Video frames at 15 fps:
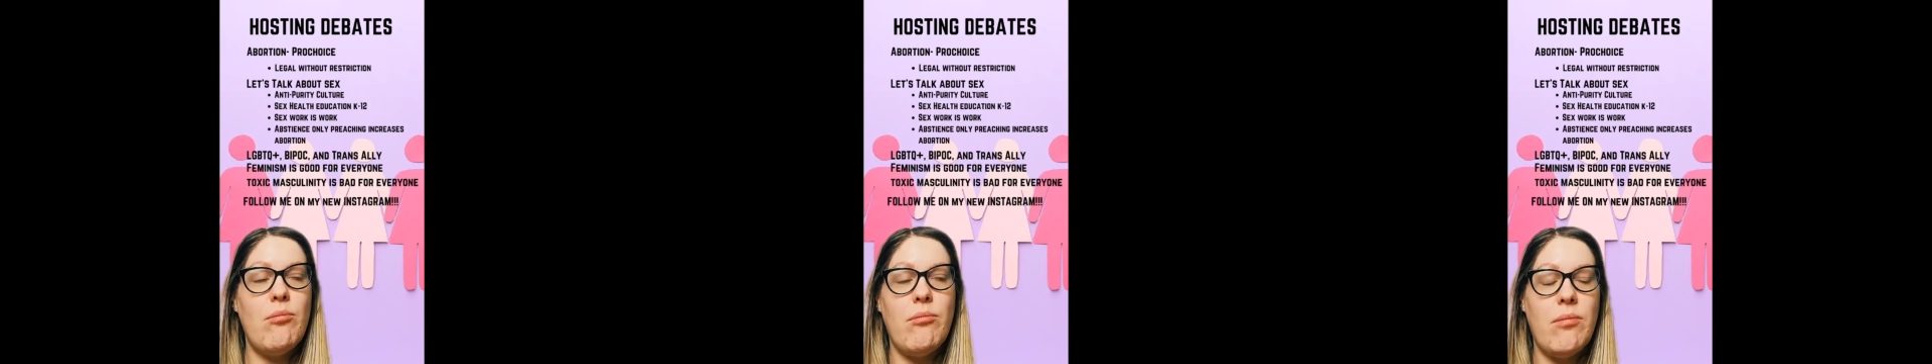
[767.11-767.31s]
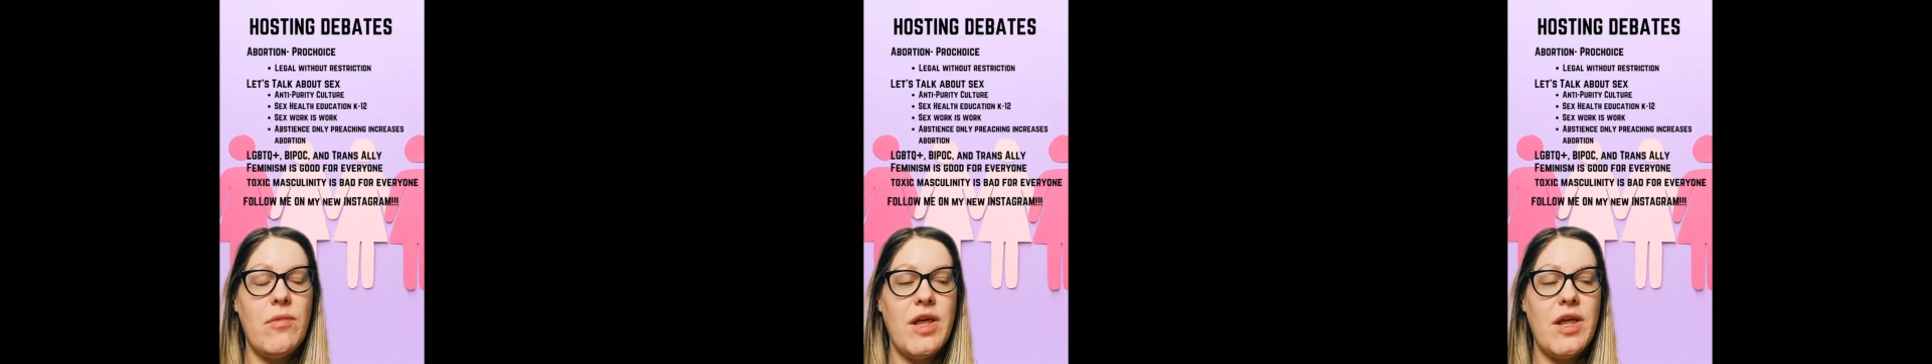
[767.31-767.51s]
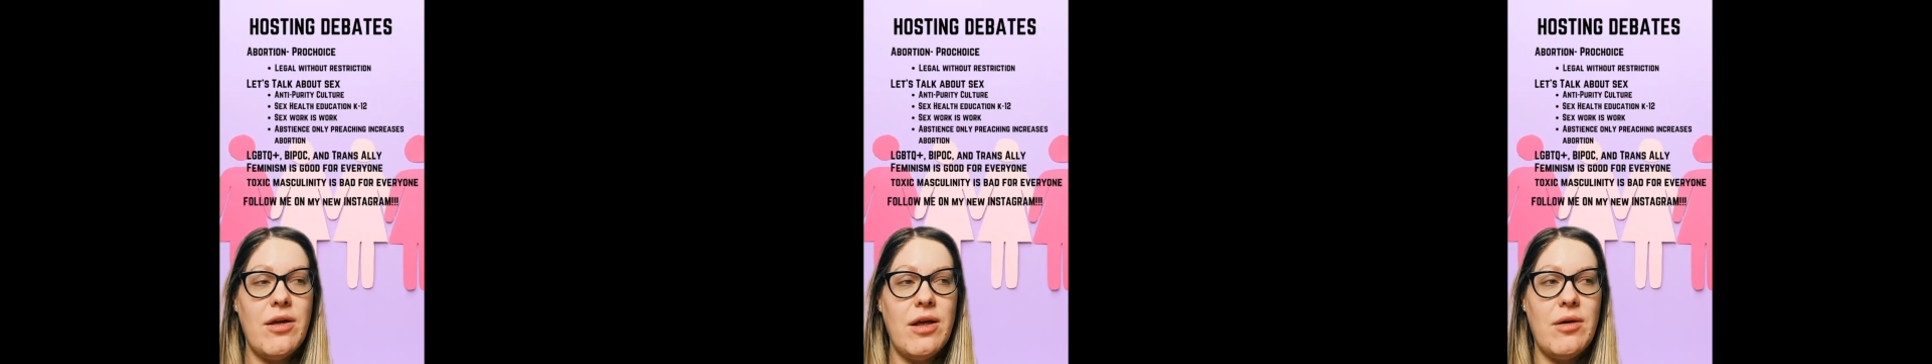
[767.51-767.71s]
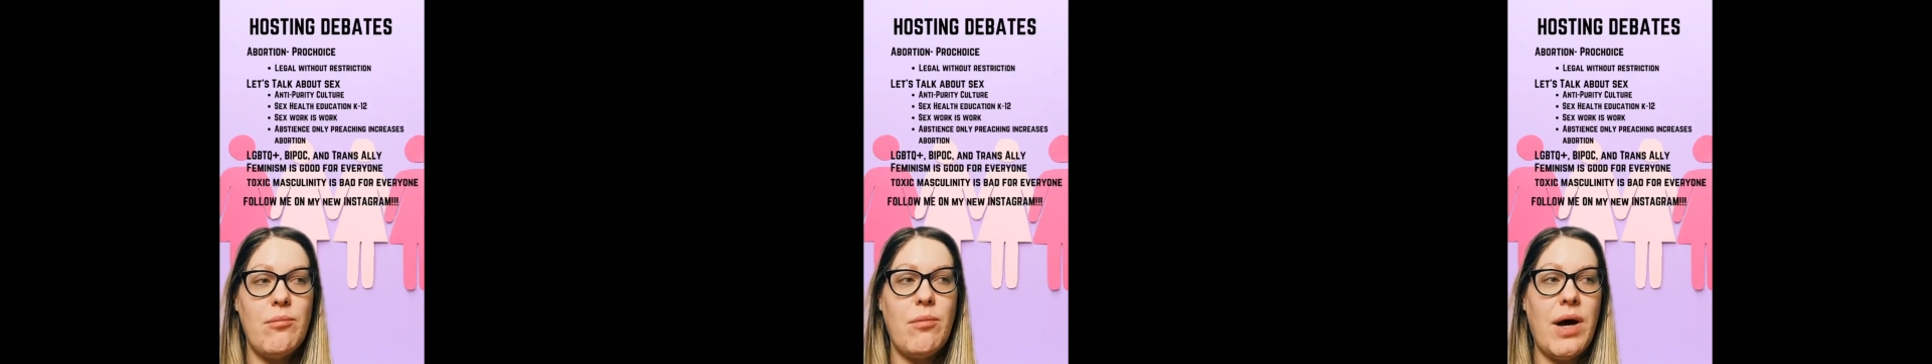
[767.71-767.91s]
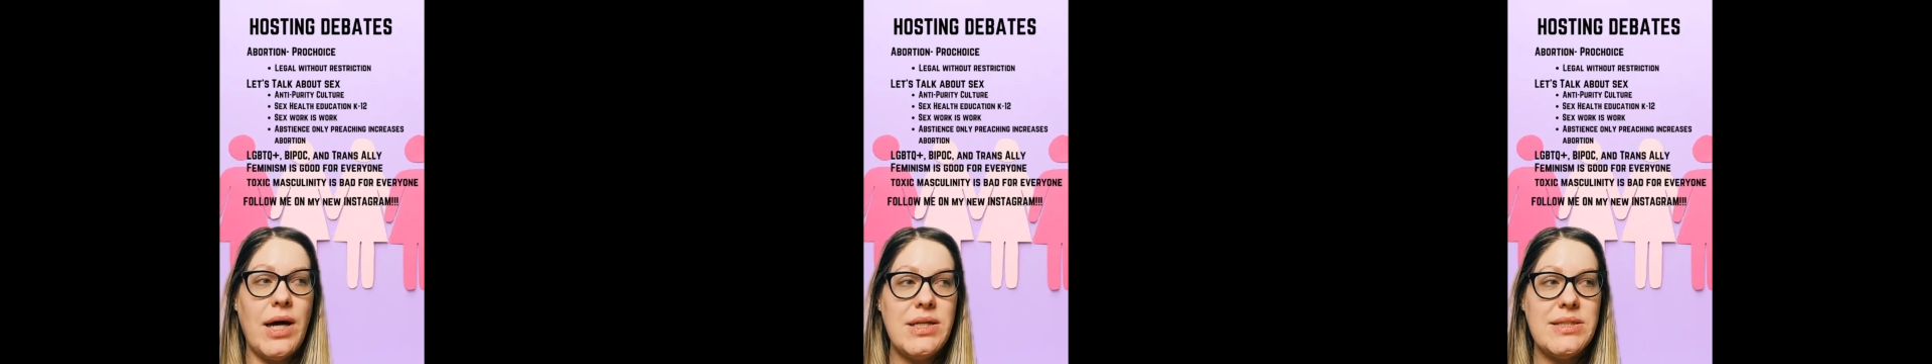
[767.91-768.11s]

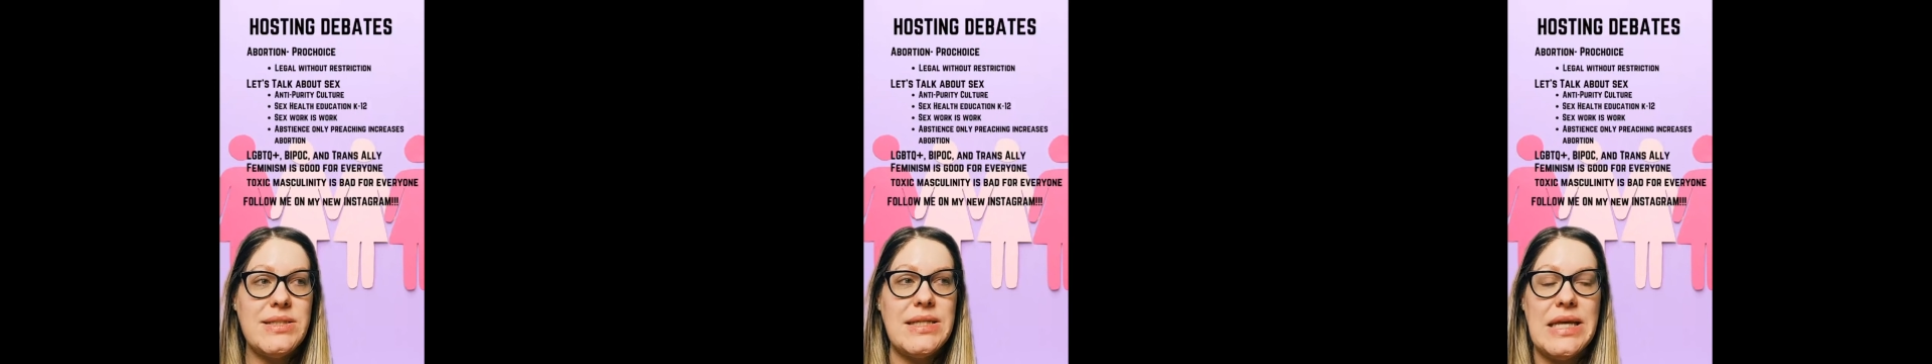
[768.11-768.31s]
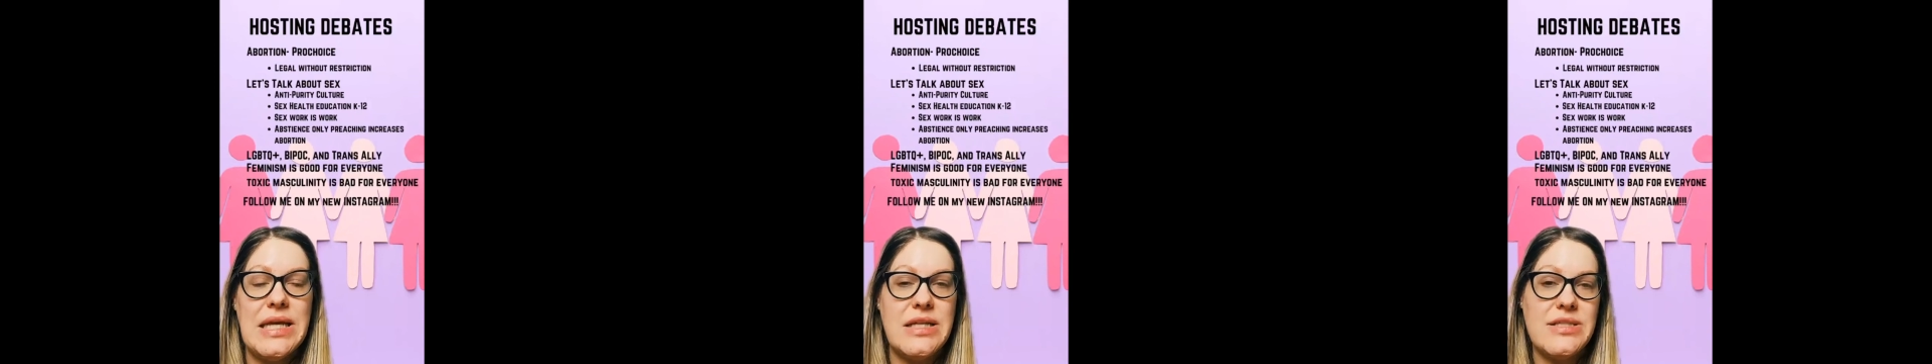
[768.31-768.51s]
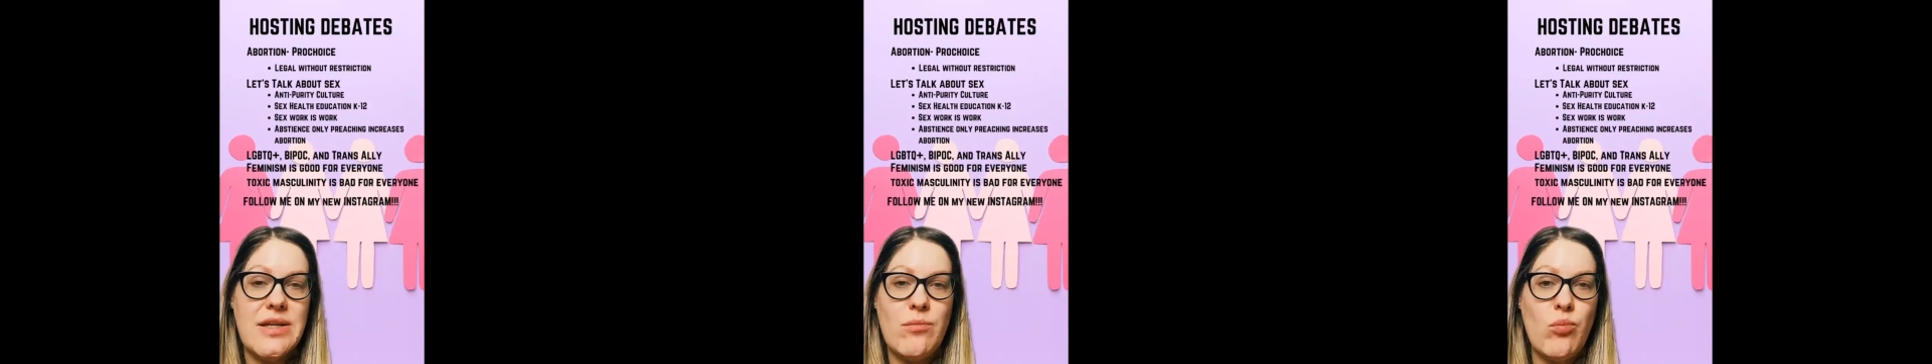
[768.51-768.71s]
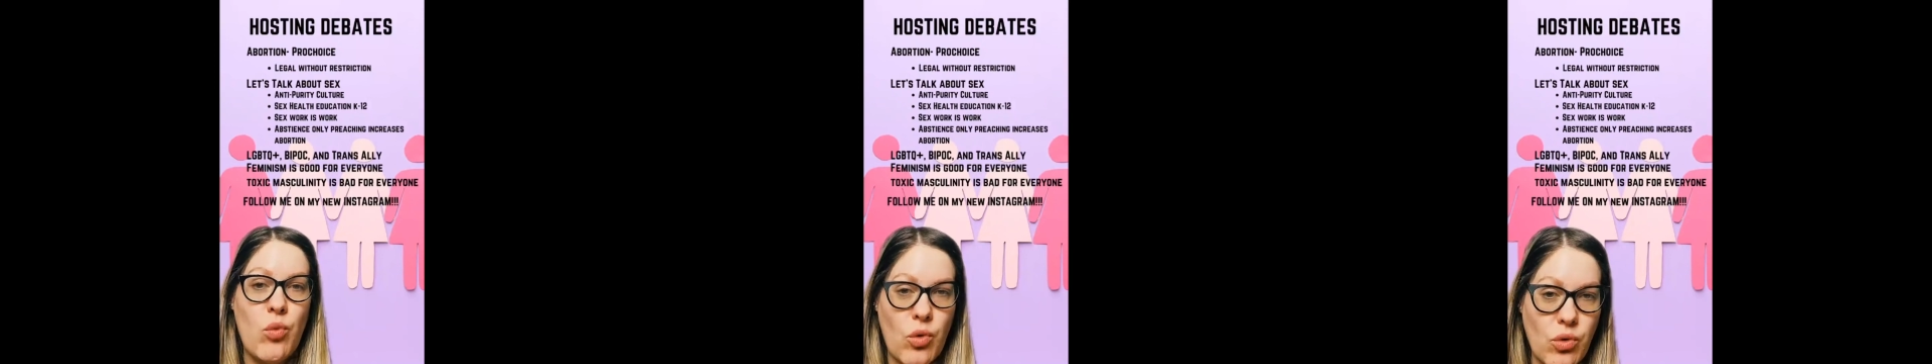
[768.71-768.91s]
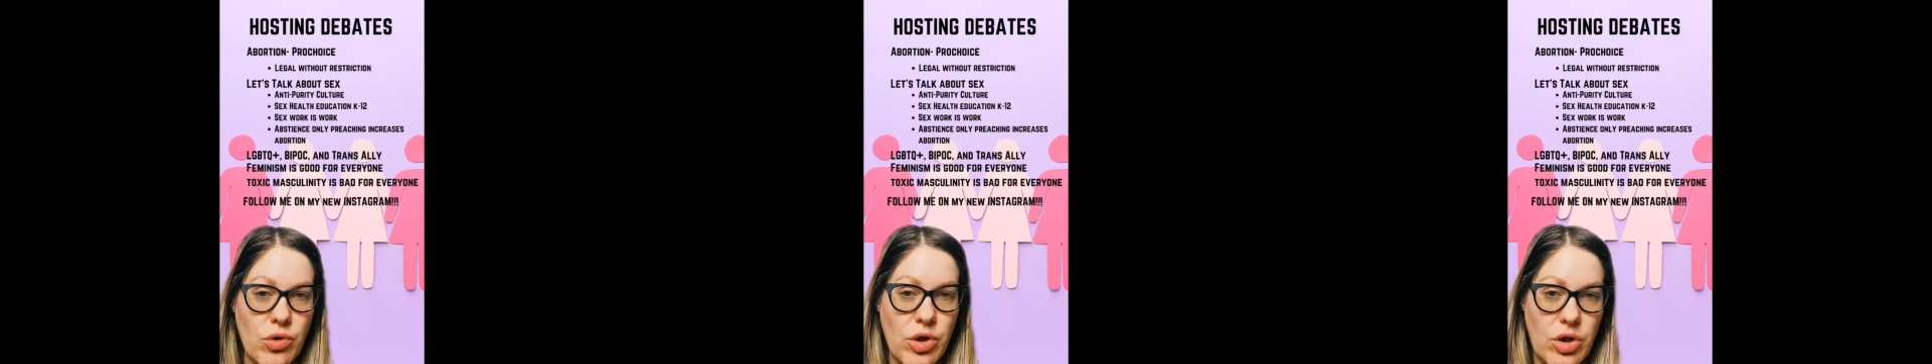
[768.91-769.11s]
modestly is
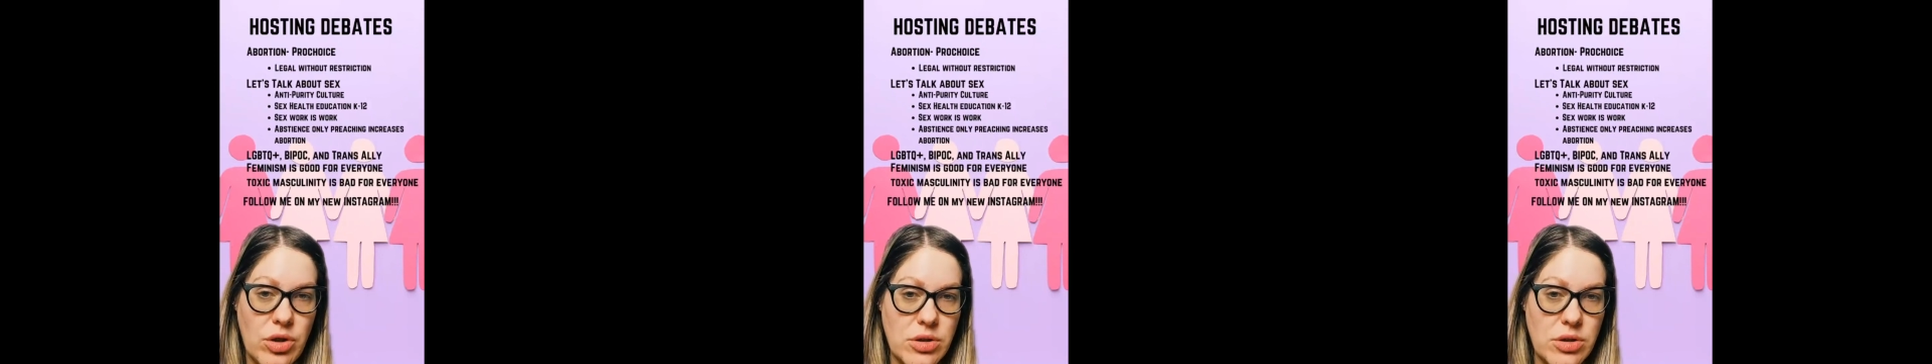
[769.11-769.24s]
immoral.